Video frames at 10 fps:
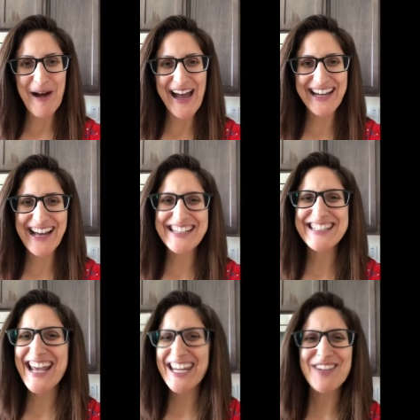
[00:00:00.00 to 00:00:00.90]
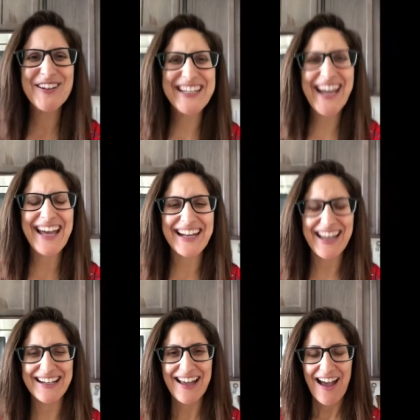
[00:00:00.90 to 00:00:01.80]
bye guys, thank you again
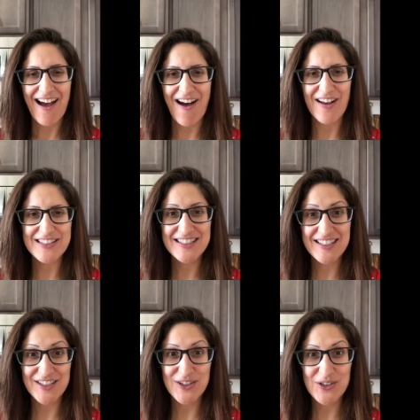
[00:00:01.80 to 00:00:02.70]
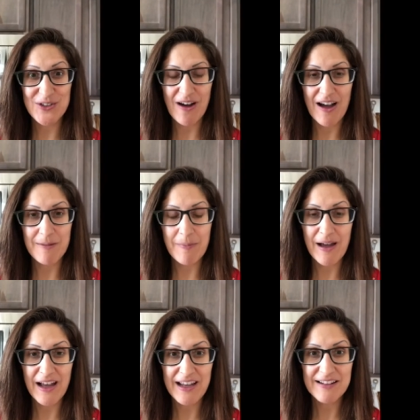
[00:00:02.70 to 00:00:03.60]
and I'll see you on
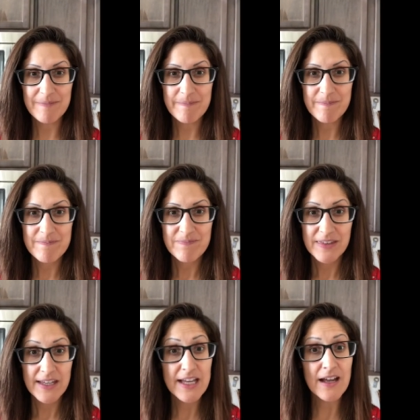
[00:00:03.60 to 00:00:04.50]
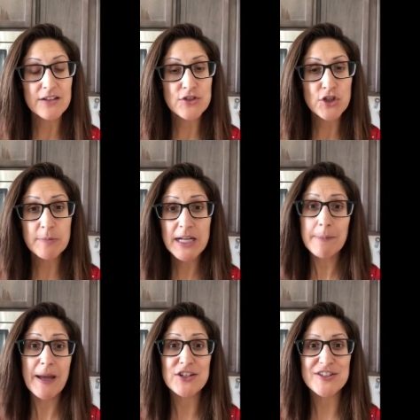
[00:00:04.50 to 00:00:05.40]
my eh, social
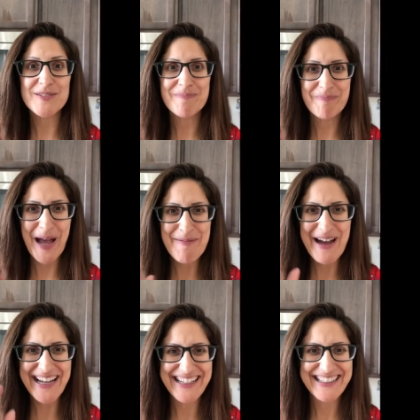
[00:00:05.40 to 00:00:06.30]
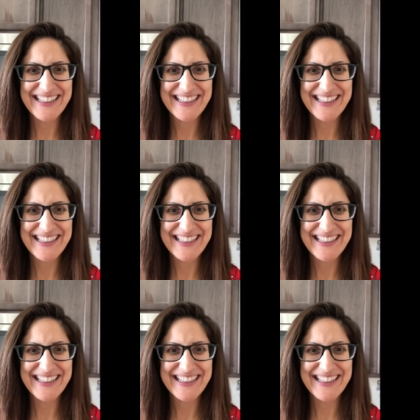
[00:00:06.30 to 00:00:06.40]
media pages. Bye bye.